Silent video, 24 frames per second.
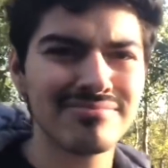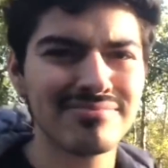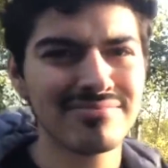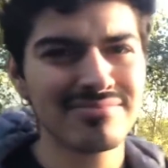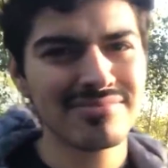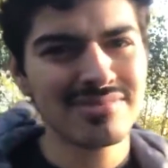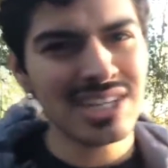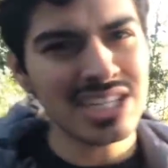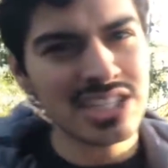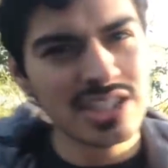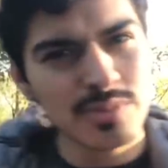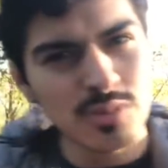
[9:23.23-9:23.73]

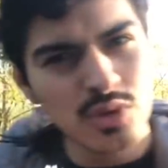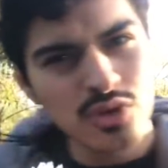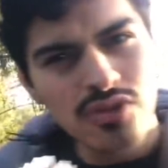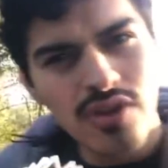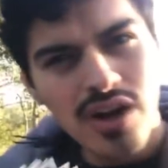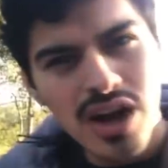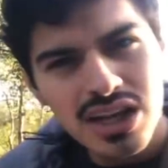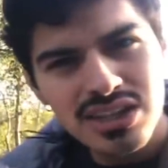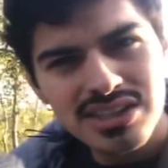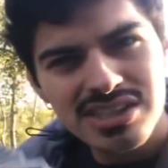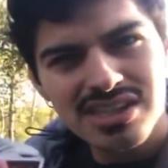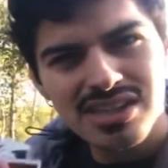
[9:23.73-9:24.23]
let's move
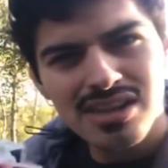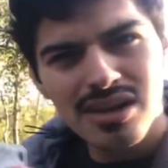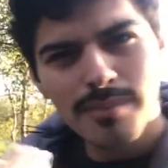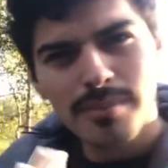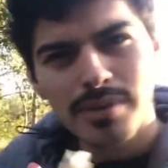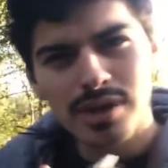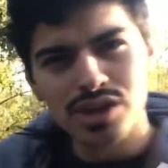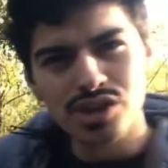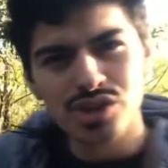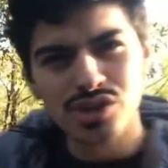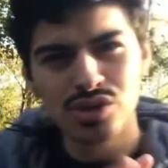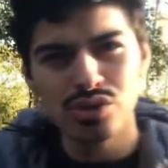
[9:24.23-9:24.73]
on to
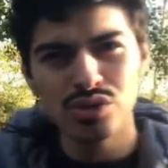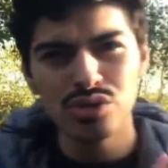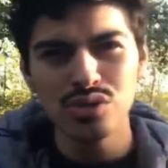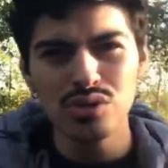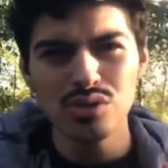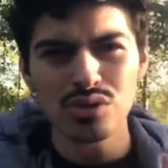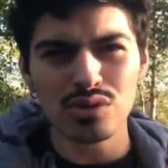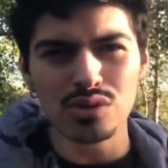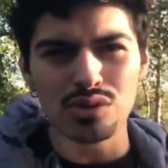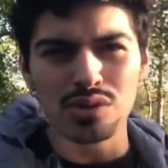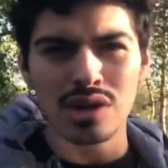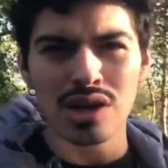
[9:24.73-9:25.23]
number
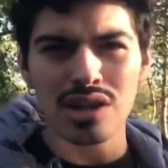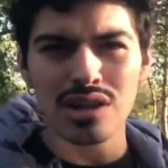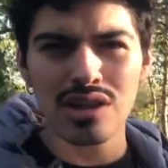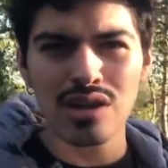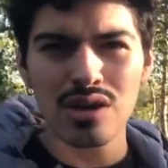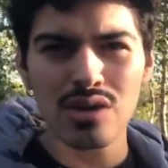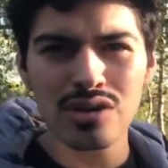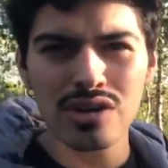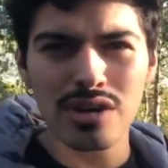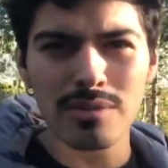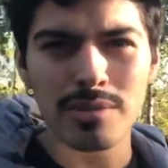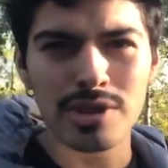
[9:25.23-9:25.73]
two.
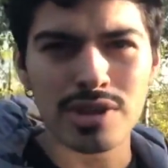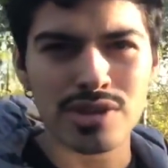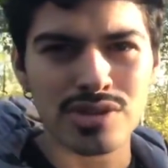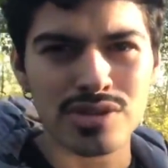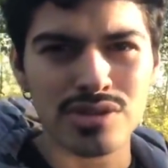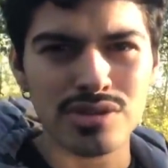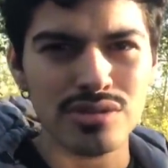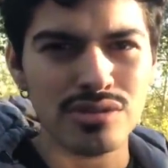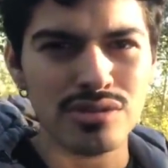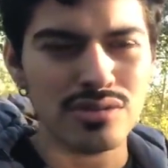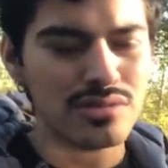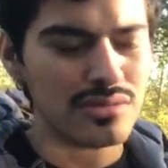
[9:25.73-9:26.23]
Hello, number
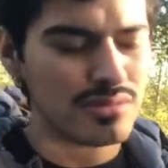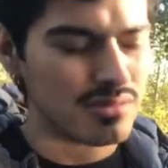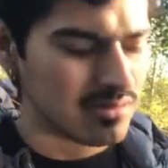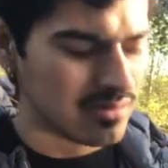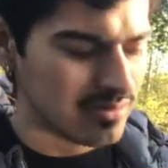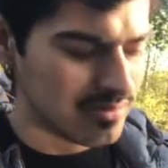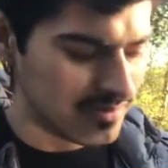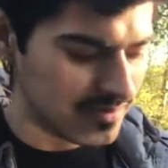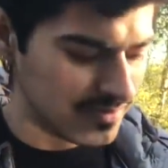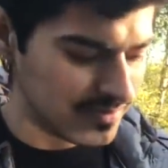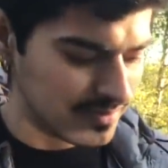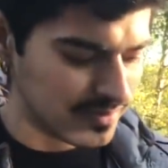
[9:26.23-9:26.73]
two.
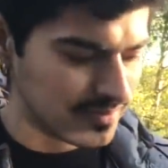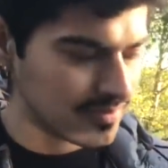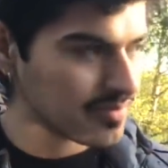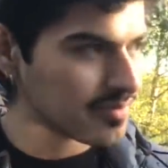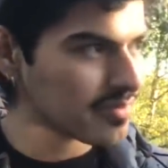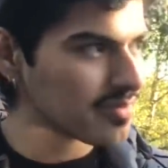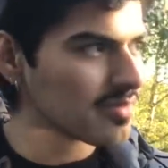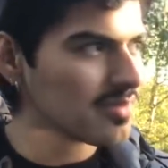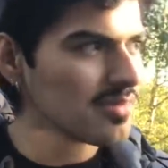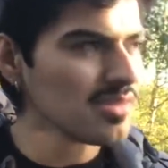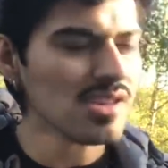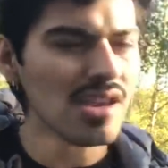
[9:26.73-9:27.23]

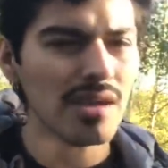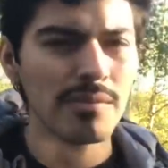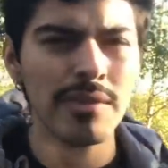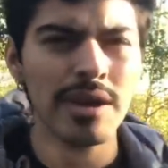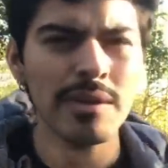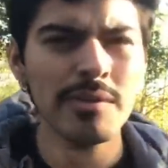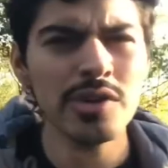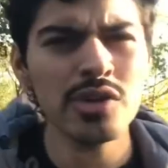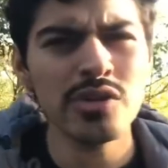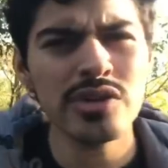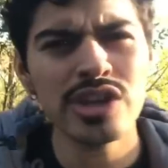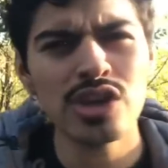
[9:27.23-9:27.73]

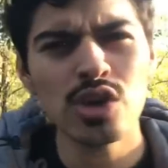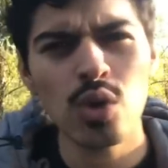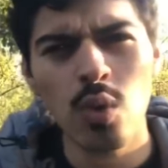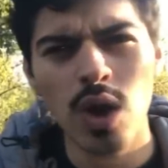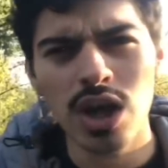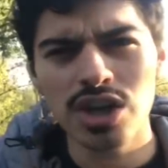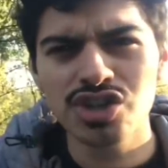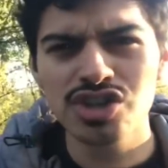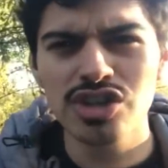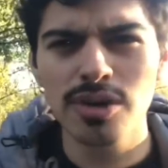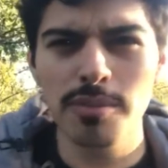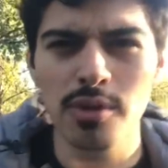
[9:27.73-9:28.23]
Maybe you need to
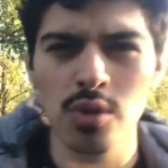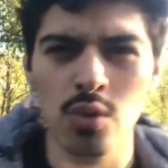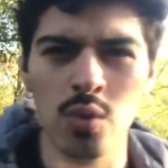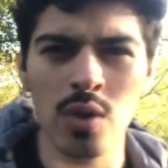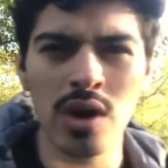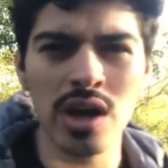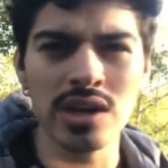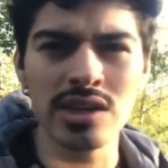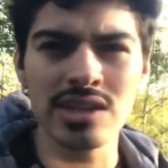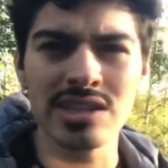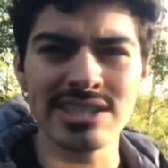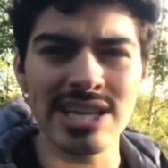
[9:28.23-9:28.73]
watch number
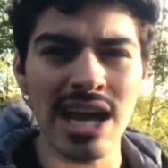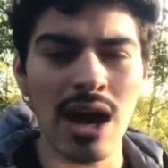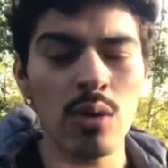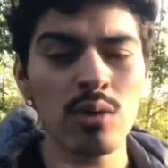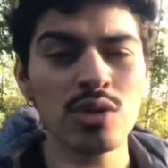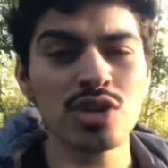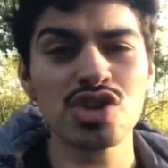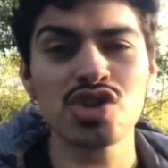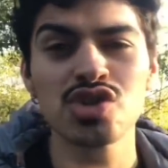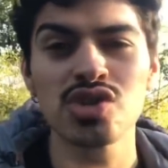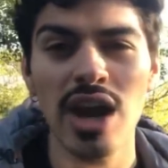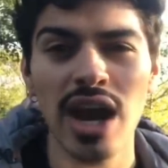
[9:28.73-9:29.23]
one because I
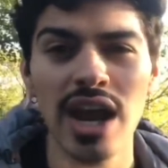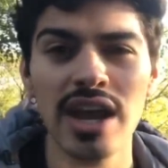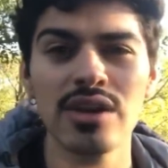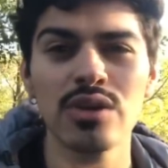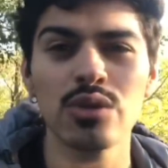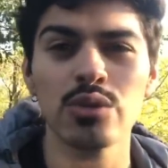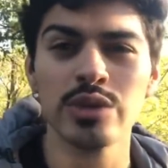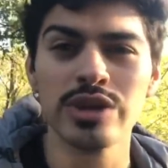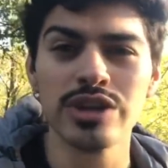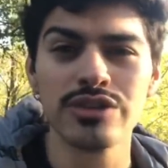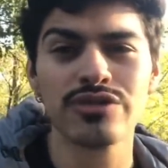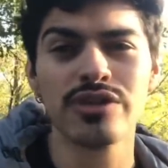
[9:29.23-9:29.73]
was trying to
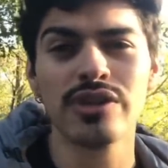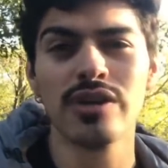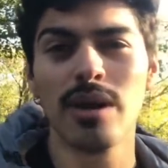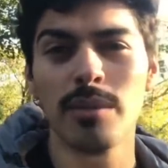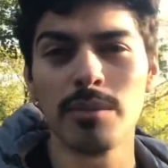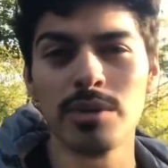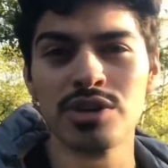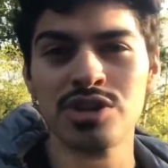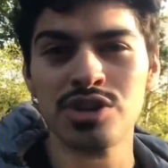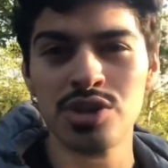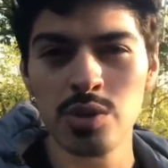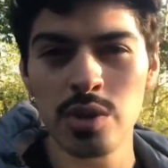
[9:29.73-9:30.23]
read for number
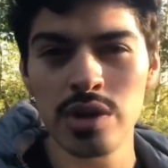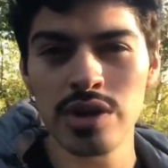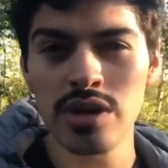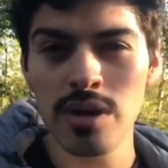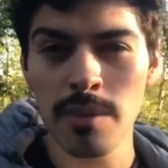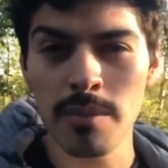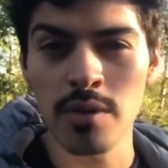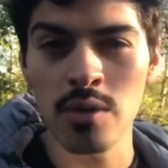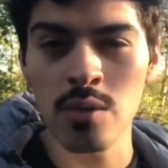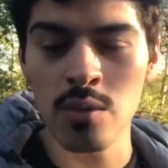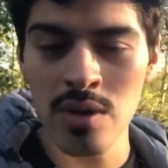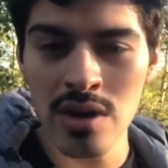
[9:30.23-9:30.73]
two and
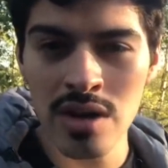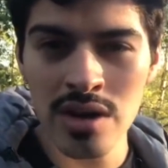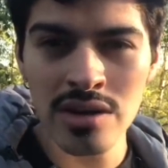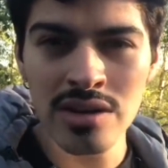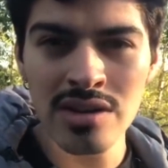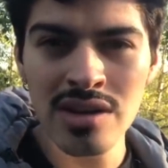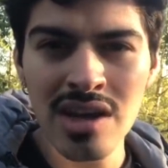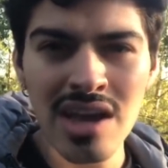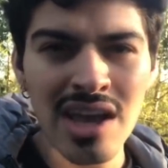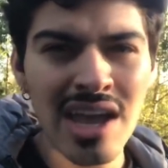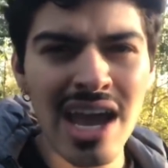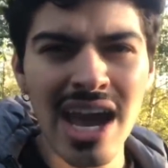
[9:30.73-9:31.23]
number one.
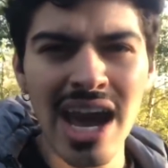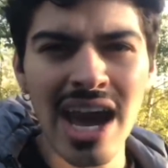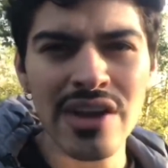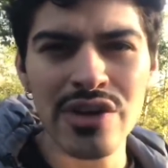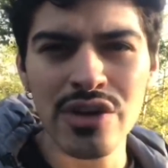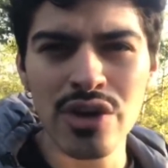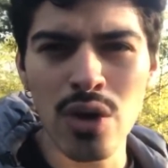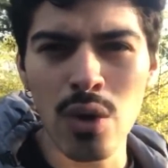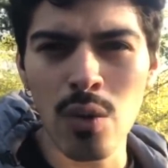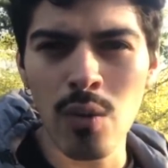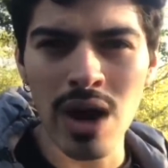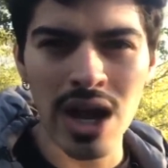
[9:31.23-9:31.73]
I don't
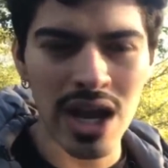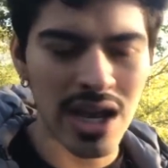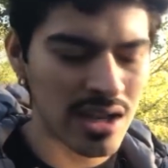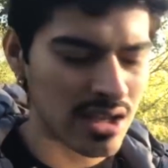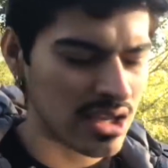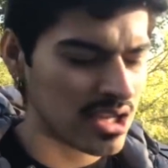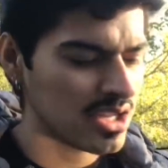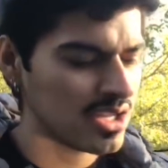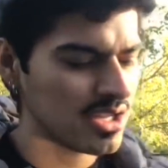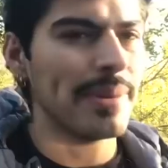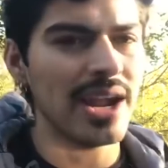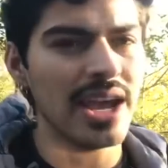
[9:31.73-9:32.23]
know why,
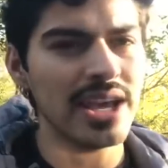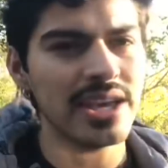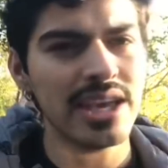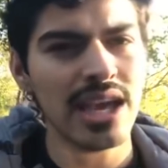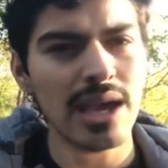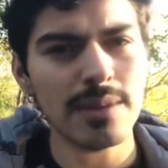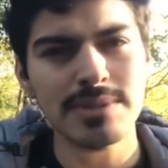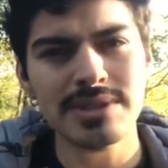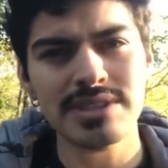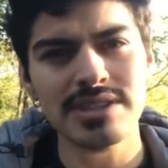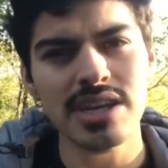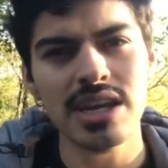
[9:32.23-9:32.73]
but I
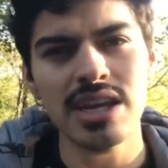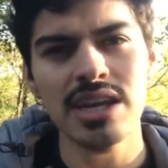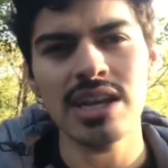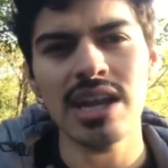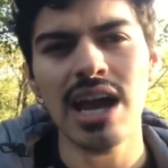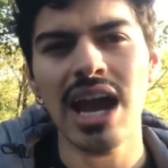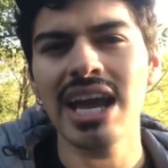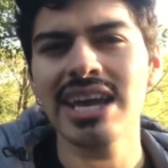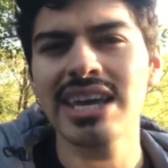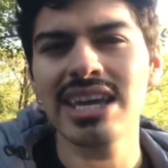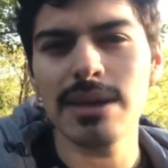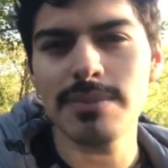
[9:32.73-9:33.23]
kept saying
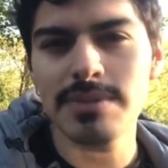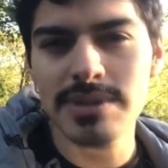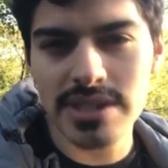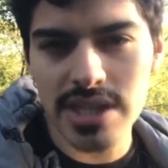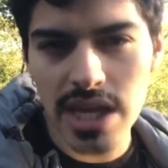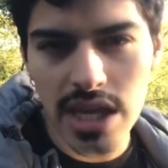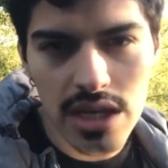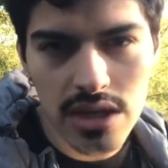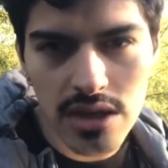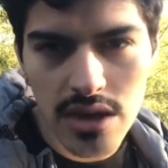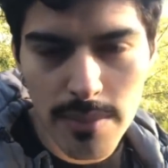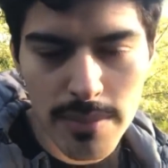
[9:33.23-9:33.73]
I kept
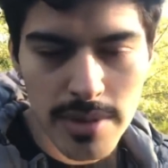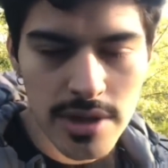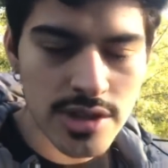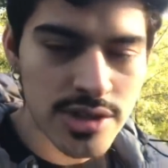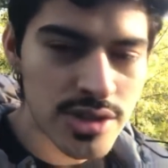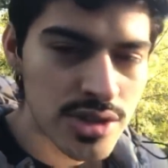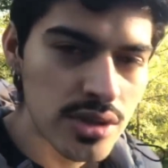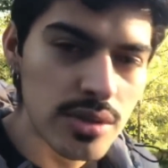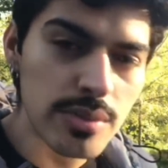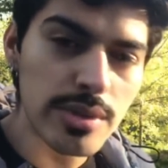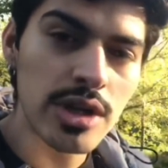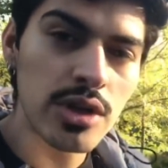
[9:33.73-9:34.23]
saying number
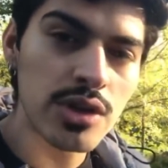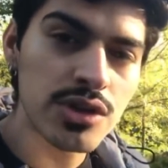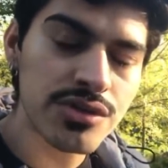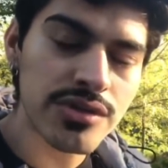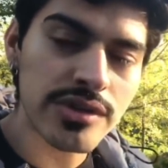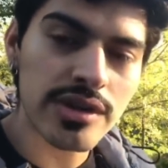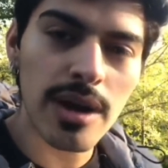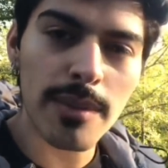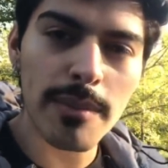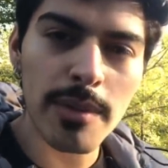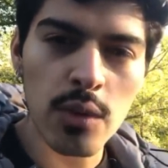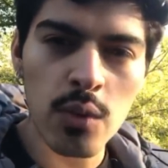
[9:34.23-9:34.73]
two, but it was for
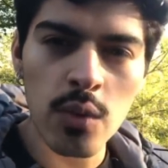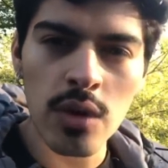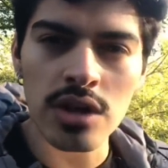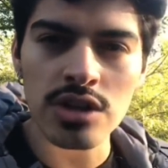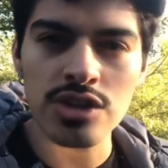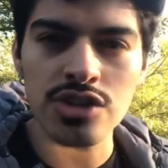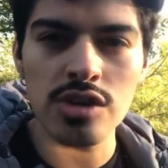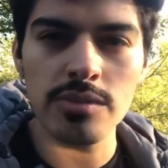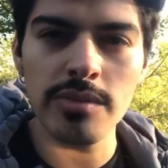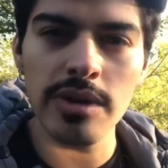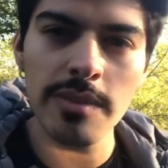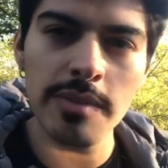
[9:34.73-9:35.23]
number one.
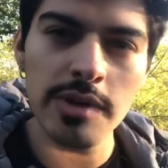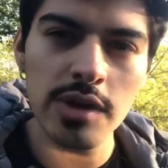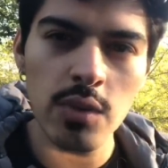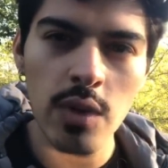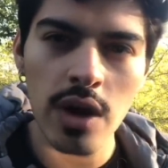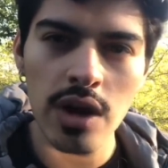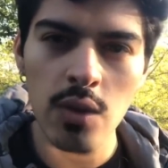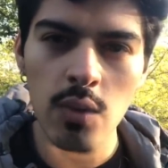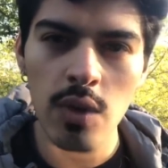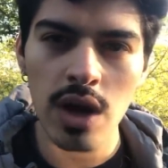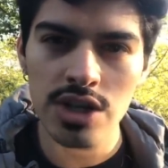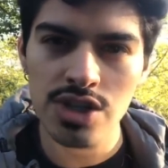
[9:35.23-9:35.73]
So maybe you want
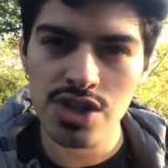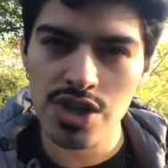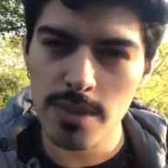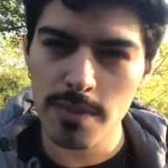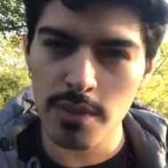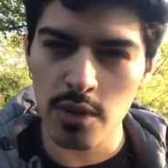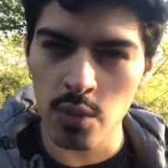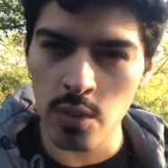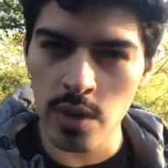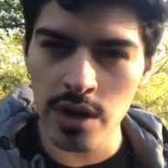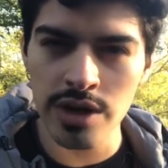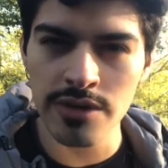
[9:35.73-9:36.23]
to watch number
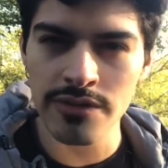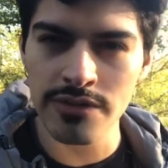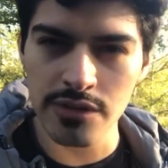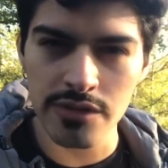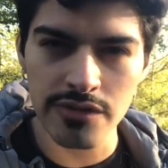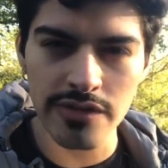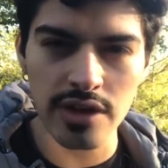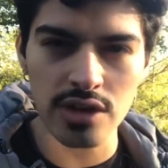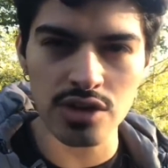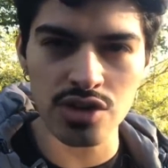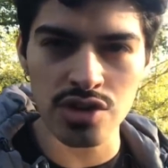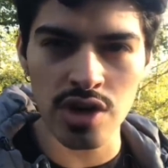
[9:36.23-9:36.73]
one if you
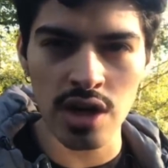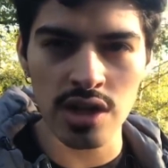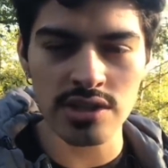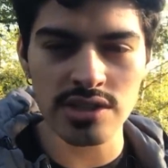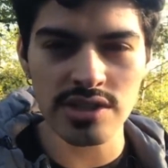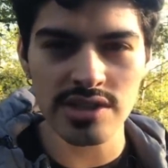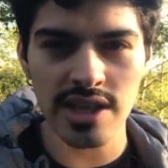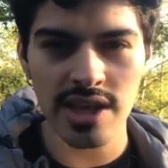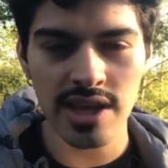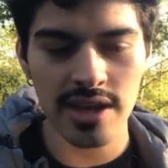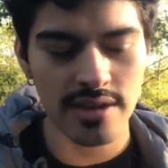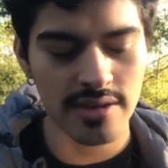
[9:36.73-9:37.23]
felt drawn to
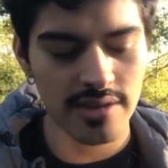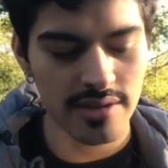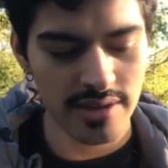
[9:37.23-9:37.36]
that.